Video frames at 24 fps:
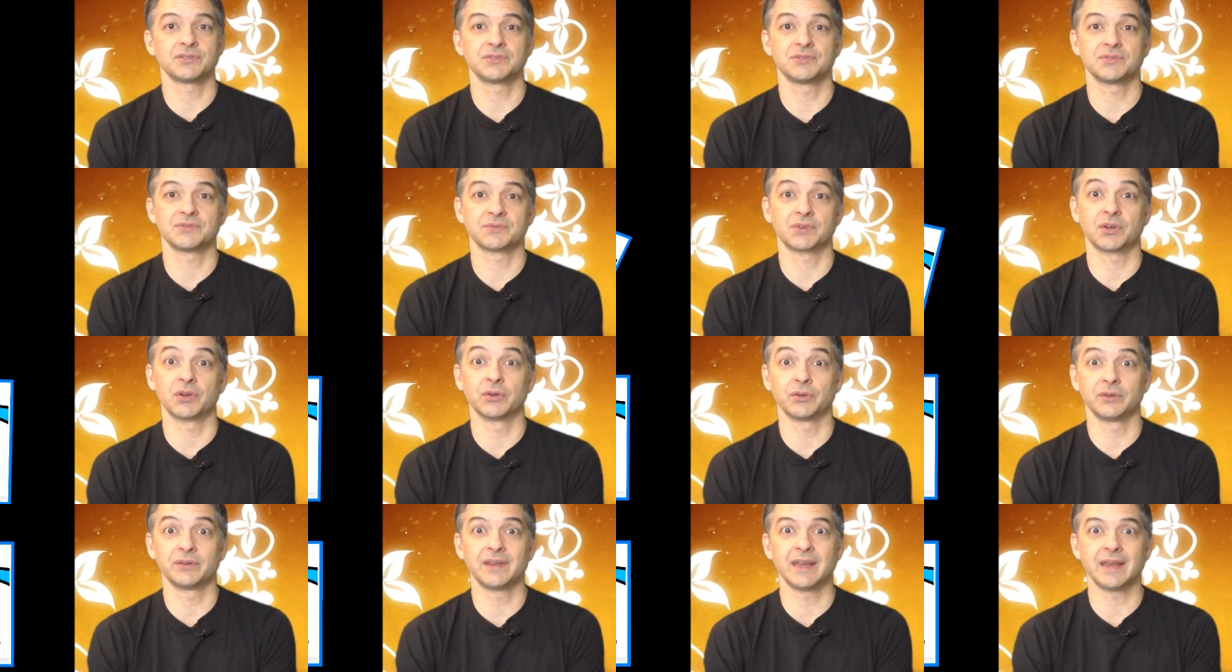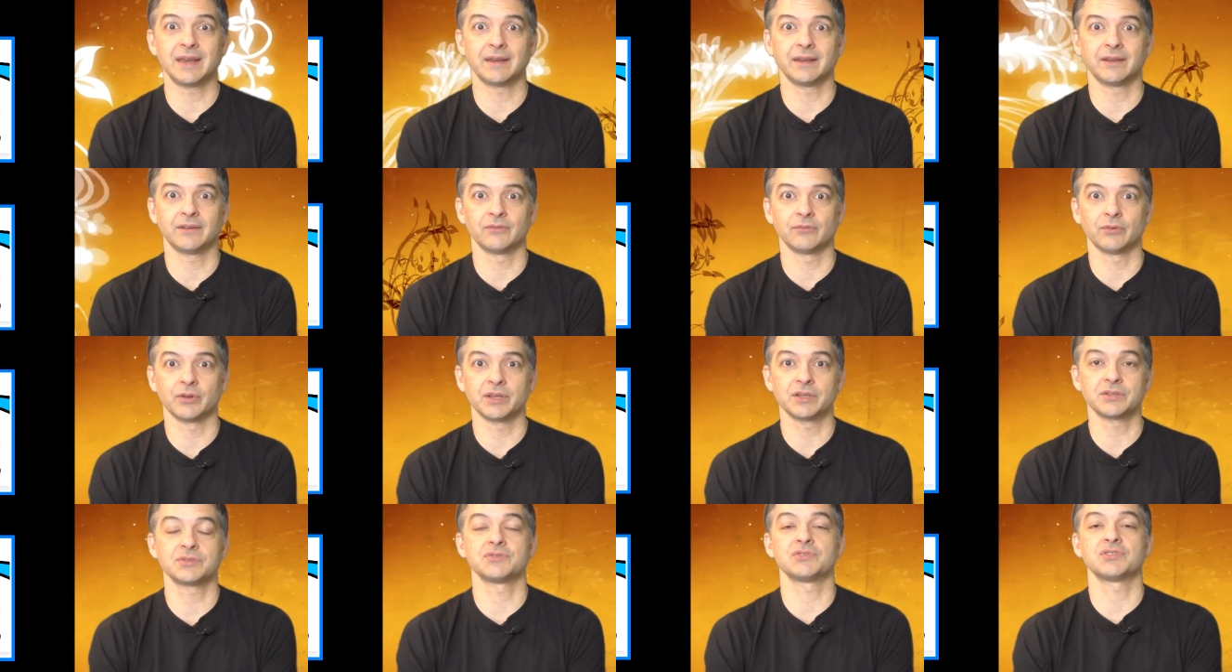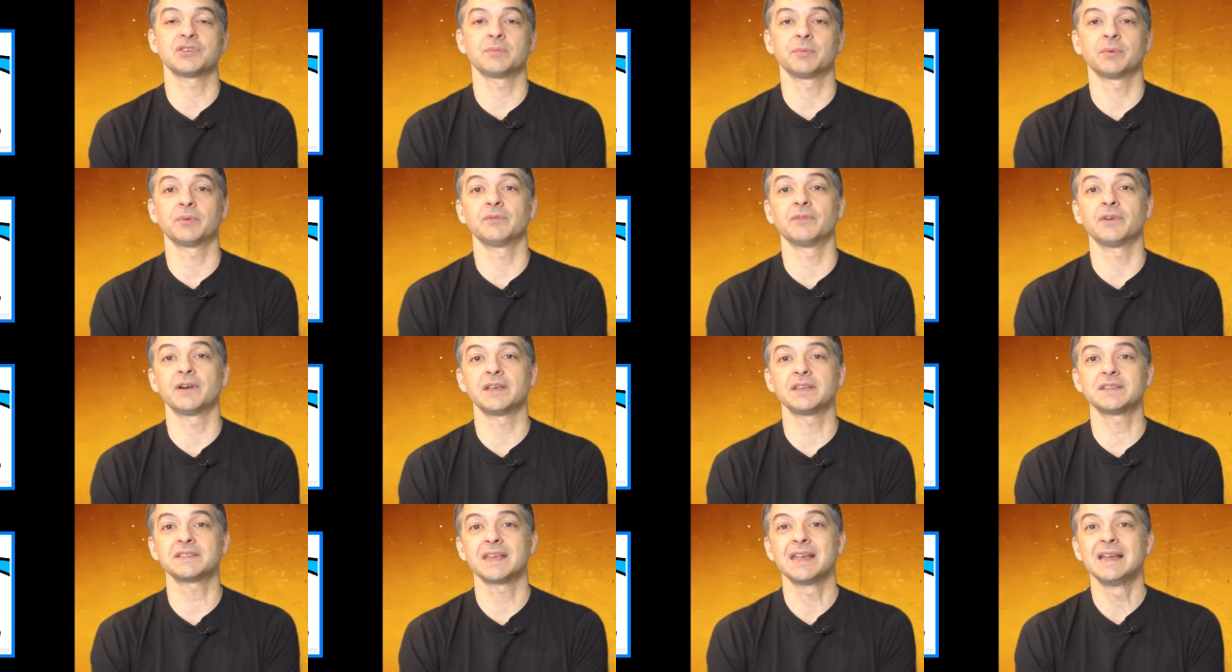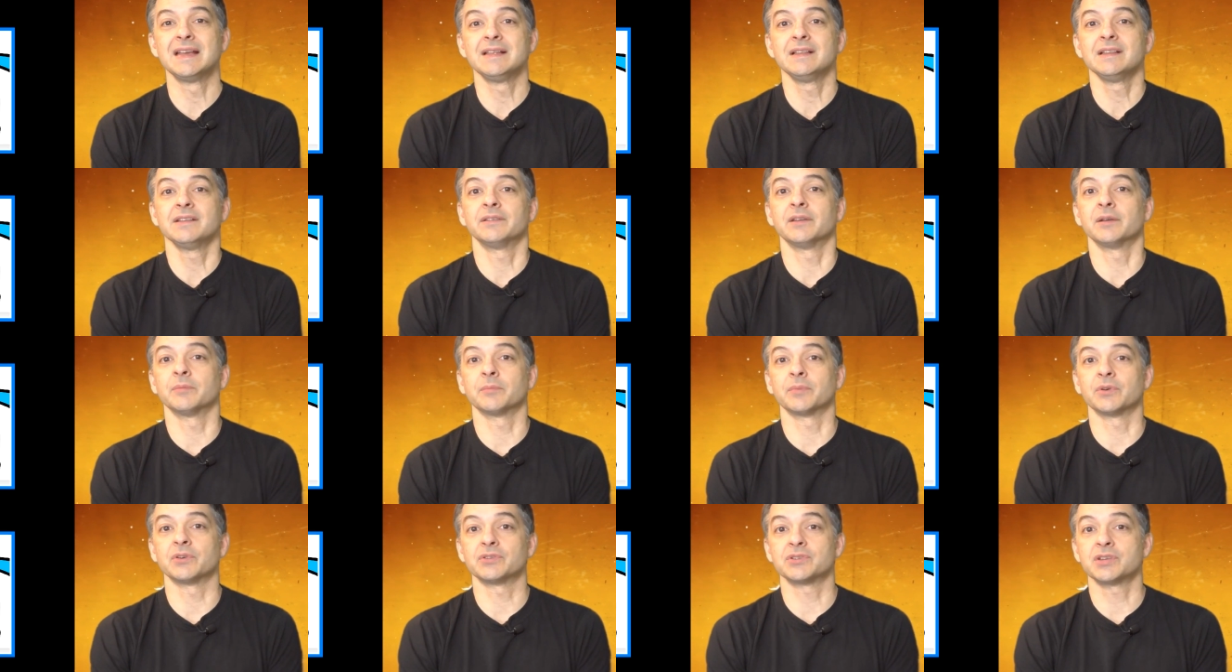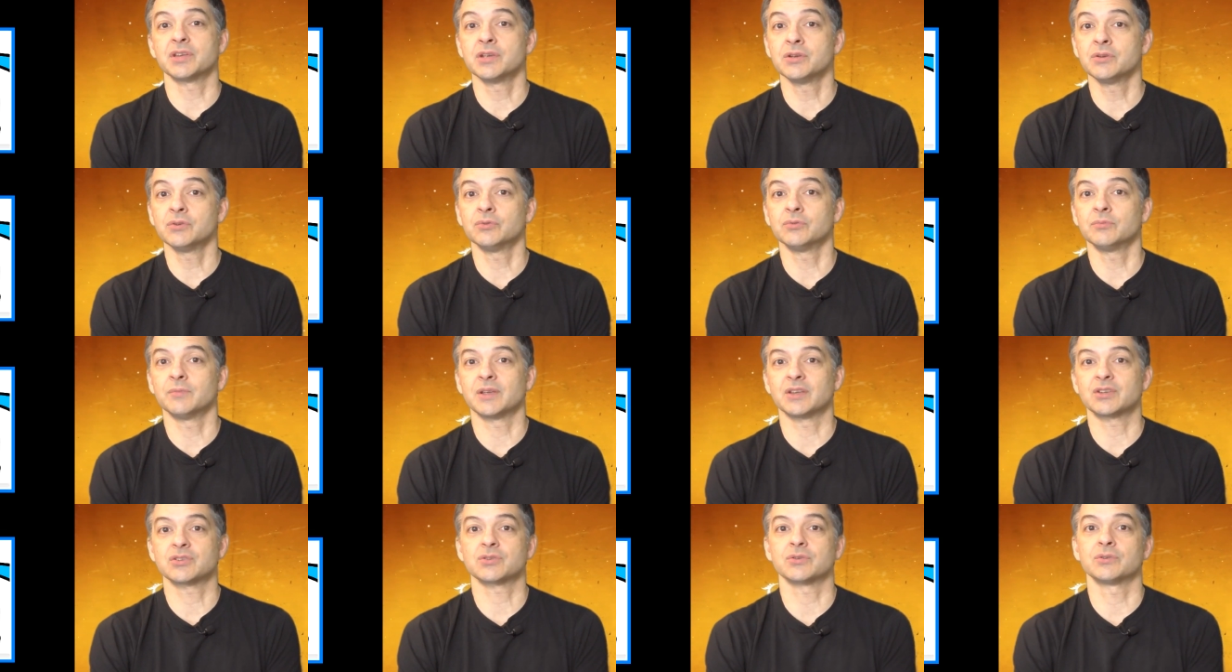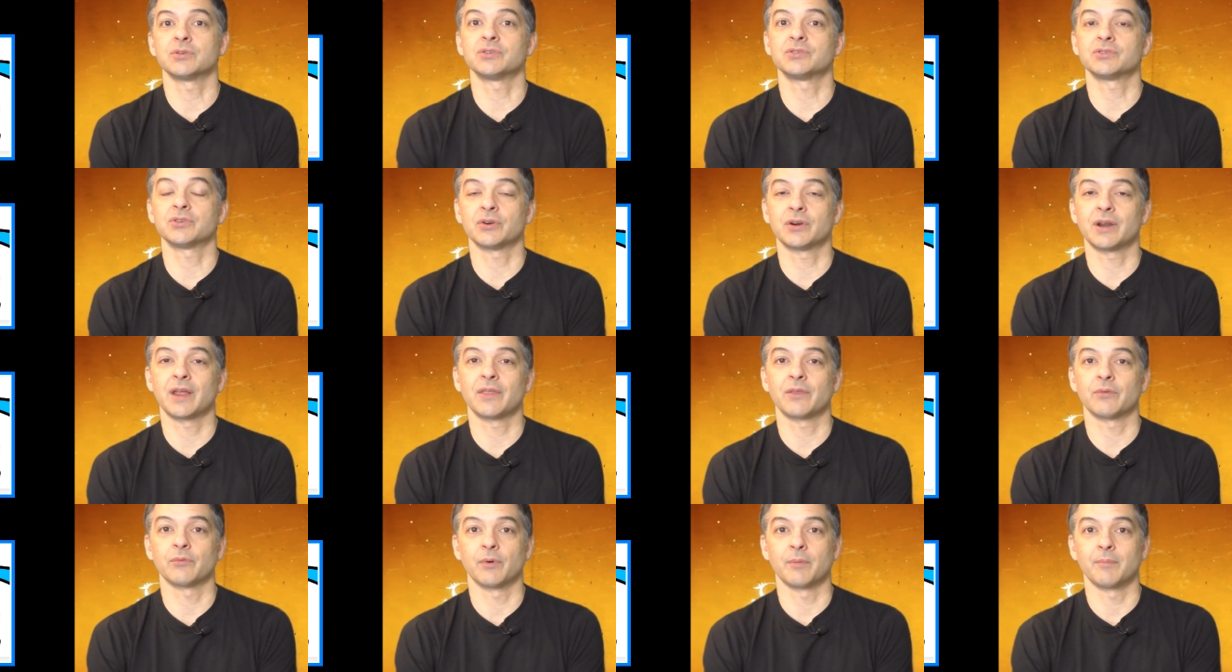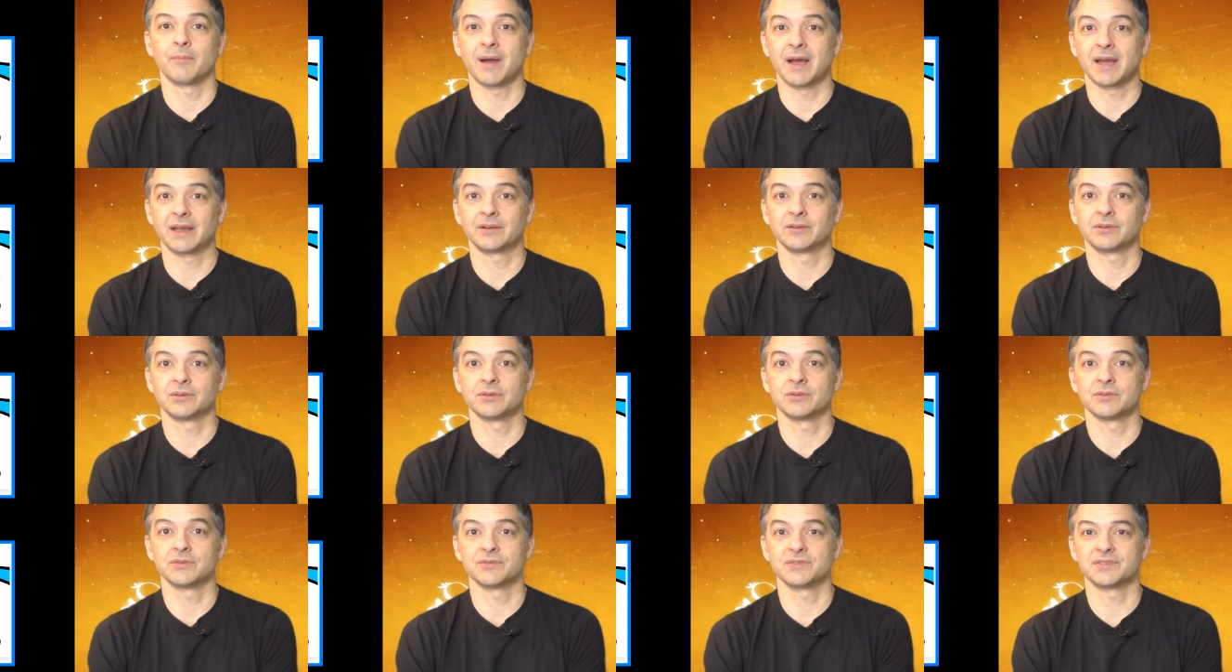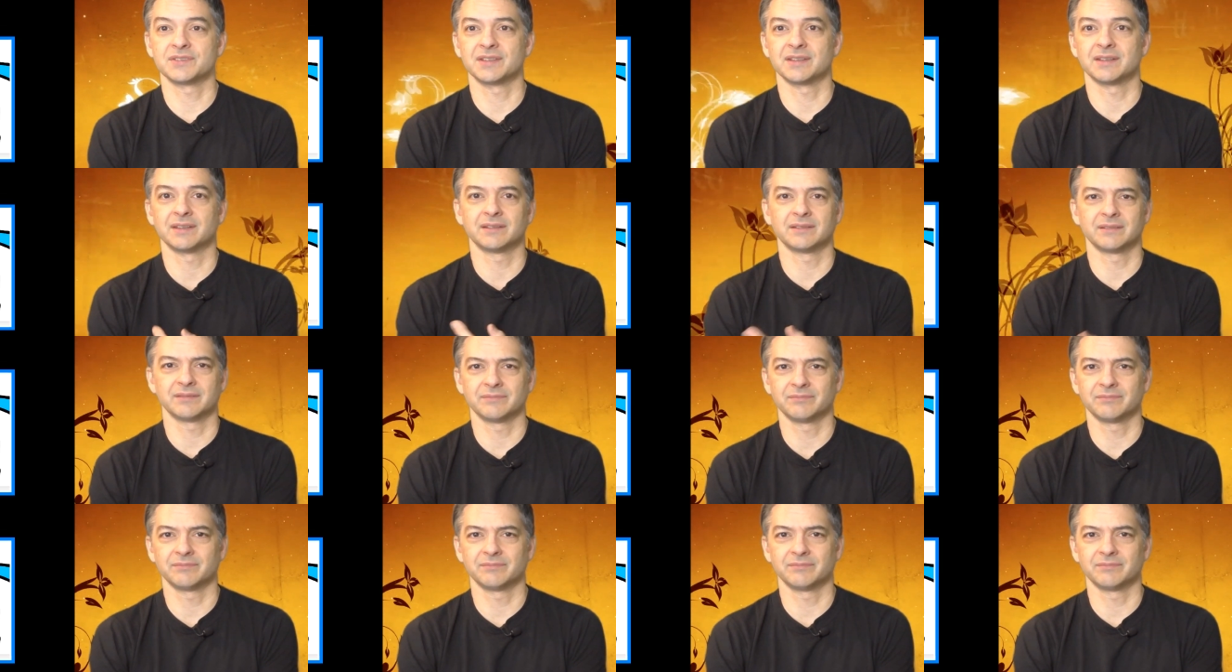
use good dating and relationship advice. Number two, make sure you turn on the reminders, the